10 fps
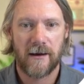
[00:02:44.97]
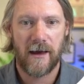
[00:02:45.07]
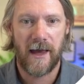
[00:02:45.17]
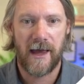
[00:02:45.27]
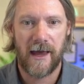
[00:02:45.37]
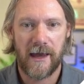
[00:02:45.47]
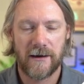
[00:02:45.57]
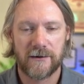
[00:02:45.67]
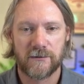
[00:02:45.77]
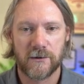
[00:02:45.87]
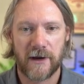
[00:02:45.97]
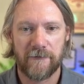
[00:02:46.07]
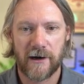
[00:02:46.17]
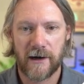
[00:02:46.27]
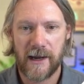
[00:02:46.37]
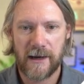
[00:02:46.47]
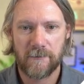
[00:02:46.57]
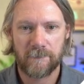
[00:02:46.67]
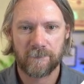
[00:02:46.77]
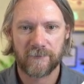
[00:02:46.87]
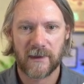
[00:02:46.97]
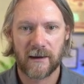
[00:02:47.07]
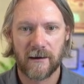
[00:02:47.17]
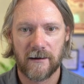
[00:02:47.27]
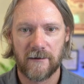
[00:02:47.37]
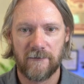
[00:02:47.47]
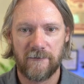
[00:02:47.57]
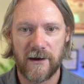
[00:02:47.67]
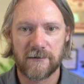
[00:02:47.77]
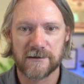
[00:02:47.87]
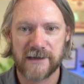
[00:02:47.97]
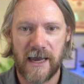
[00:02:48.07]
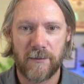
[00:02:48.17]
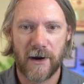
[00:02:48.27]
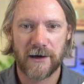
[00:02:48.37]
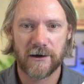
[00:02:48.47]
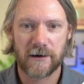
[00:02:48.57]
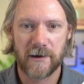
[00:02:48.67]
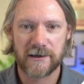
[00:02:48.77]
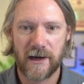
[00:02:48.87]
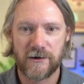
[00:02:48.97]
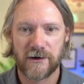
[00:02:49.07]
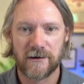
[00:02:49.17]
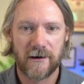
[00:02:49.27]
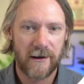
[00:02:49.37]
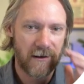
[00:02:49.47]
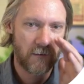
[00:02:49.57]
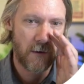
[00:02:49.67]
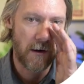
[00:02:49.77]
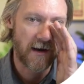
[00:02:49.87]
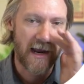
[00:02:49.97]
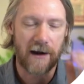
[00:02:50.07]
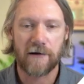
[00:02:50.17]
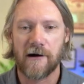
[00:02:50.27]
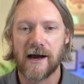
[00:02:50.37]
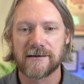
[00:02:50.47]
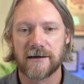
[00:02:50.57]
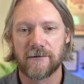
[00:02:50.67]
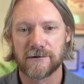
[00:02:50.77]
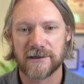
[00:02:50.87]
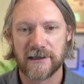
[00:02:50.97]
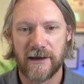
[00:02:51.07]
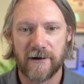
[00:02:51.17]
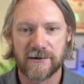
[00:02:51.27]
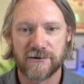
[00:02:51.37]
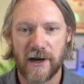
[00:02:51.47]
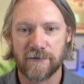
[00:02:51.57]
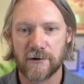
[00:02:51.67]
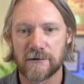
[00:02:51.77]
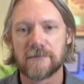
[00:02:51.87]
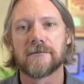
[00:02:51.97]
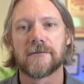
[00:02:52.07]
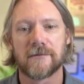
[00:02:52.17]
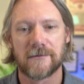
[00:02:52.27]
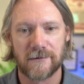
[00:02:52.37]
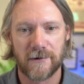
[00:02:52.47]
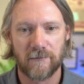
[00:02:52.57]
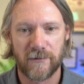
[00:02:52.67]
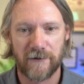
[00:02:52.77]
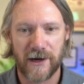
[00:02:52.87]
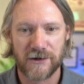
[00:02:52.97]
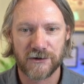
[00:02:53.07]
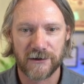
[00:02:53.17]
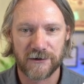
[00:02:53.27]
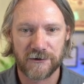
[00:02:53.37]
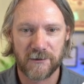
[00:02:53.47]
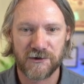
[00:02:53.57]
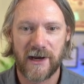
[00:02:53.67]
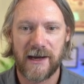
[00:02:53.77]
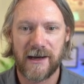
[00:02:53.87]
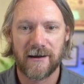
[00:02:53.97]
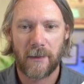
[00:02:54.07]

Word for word: And we'll give it a name, V equals API documentation. We won't categorize it, we'll just leave it as general. We'll provide a short description here.